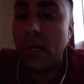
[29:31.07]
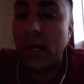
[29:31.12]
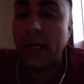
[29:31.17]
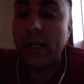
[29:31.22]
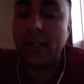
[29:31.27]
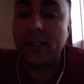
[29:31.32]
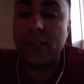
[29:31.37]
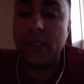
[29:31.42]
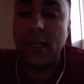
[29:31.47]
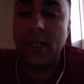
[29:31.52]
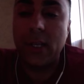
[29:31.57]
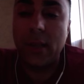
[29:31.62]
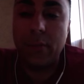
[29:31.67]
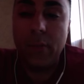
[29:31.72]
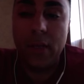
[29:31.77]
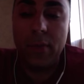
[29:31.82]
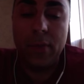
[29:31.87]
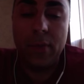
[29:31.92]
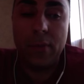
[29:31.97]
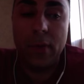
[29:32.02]
I could say that
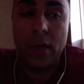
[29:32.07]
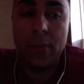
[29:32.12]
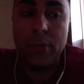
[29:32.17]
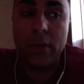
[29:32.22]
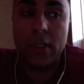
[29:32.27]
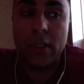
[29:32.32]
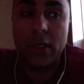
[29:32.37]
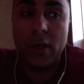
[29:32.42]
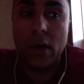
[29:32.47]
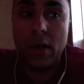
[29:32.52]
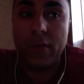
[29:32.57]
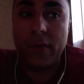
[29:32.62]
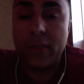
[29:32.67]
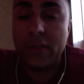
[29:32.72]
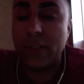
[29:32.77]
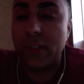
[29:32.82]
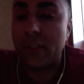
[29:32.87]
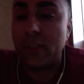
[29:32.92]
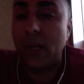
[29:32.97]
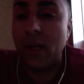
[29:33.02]
maybe my building
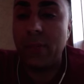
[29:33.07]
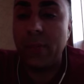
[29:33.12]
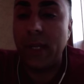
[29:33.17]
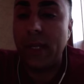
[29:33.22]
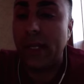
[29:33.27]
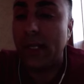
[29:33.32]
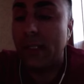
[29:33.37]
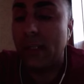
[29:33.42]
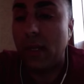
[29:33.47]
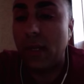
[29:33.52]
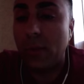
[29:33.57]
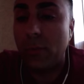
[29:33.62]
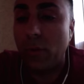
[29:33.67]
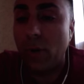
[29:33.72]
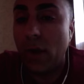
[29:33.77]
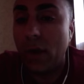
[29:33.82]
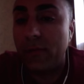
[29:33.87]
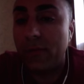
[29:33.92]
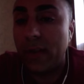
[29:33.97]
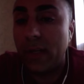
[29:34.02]
office is not making a lot of
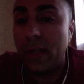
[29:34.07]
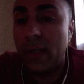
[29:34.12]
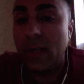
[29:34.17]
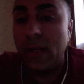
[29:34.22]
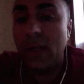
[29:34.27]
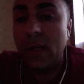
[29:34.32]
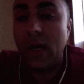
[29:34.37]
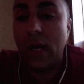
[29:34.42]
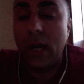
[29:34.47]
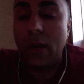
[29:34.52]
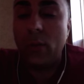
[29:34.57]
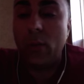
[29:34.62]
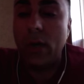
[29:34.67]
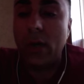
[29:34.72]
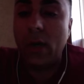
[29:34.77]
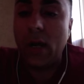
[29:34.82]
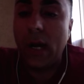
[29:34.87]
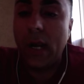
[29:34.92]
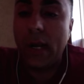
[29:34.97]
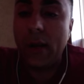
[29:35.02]
profit. I want
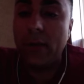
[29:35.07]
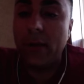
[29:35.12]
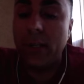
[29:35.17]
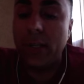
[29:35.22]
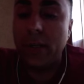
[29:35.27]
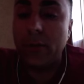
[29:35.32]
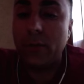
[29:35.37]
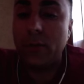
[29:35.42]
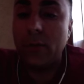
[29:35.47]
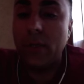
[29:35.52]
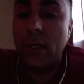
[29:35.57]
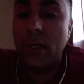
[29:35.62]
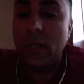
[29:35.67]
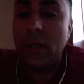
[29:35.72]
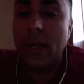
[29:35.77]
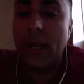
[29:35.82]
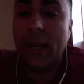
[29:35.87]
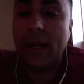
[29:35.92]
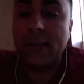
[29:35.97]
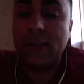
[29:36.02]
to hire you
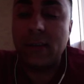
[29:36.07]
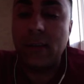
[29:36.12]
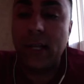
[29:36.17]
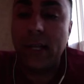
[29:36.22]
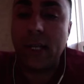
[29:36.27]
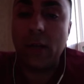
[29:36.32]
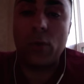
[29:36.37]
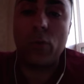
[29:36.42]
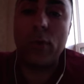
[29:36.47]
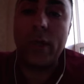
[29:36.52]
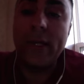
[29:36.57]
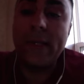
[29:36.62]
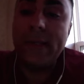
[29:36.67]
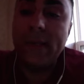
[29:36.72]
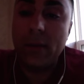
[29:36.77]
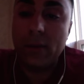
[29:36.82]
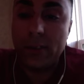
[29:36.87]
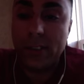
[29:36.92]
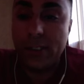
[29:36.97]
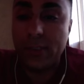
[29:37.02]
as like a
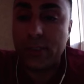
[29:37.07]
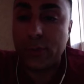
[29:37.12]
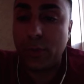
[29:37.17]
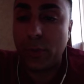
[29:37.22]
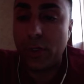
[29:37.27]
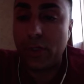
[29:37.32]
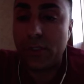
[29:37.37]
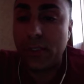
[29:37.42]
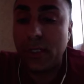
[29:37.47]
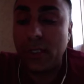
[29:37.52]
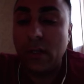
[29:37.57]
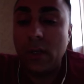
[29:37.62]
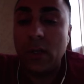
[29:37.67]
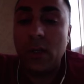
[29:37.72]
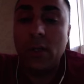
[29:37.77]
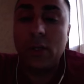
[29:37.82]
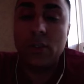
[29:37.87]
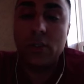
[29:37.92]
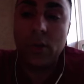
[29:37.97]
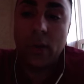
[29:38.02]
retail salesperson.
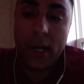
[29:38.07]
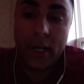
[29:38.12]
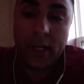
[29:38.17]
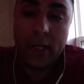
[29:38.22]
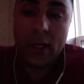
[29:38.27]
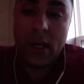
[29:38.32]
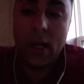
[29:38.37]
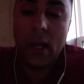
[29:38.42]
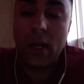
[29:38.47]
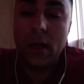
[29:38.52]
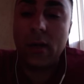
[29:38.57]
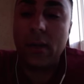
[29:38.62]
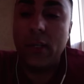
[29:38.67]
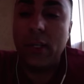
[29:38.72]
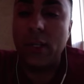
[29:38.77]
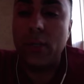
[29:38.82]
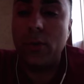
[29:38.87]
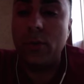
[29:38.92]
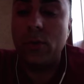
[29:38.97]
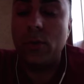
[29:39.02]
So I could hire
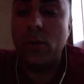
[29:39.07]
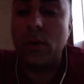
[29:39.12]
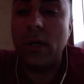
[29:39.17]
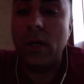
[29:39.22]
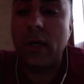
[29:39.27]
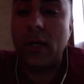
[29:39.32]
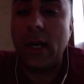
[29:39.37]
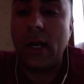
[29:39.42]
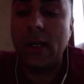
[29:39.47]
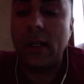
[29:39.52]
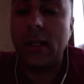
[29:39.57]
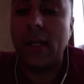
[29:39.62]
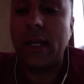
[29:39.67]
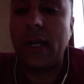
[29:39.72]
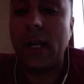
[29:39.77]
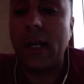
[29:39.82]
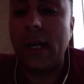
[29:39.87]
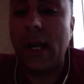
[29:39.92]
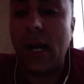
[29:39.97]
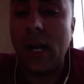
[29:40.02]
you kind of like
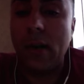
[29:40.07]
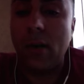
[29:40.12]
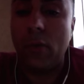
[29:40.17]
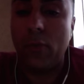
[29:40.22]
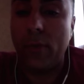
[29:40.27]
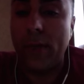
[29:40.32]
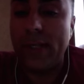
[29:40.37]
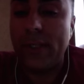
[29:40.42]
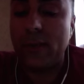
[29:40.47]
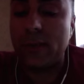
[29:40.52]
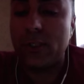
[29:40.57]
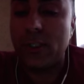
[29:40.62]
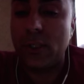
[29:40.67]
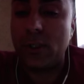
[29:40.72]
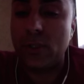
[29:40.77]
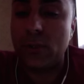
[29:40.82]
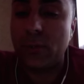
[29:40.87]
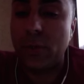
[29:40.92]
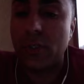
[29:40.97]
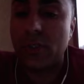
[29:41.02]
I'd hire a retail
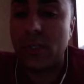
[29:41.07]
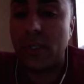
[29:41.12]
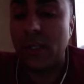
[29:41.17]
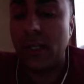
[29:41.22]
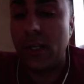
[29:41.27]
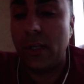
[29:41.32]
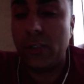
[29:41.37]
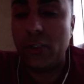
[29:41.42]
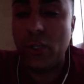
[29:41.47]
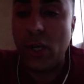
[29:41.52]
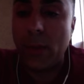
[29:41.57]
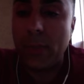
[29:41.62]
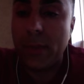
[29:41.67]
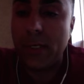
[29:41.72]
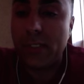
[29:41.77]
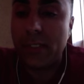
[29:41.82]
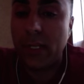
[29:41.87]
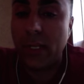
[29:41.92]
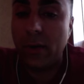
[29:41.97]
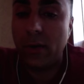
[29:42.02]
salesperson in a
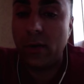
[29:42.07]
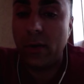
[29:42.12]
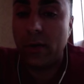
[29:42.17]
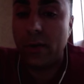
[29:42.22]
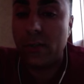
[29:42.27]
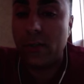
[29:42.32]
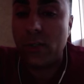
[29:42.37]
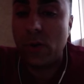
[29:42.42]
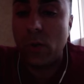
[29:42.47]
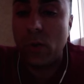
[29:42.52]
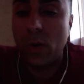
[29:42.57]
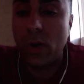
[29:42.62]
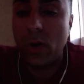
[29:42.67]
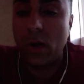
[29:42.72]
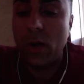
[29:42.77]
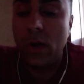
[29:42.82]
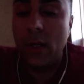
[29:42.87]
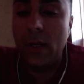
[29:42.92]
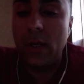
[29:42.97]
shopping center, in a store,